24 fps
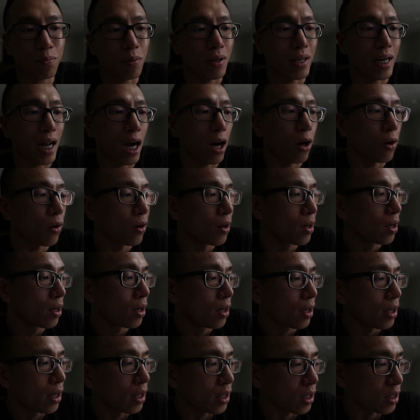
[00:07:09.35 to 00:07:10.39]
but now
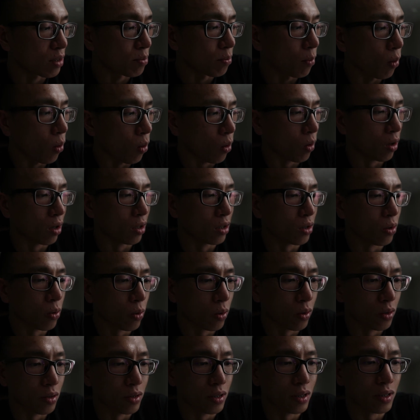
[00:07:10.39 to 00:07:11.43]
it is more
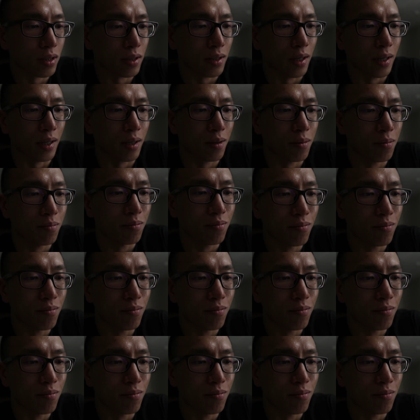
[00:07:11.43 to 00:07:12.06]
towards like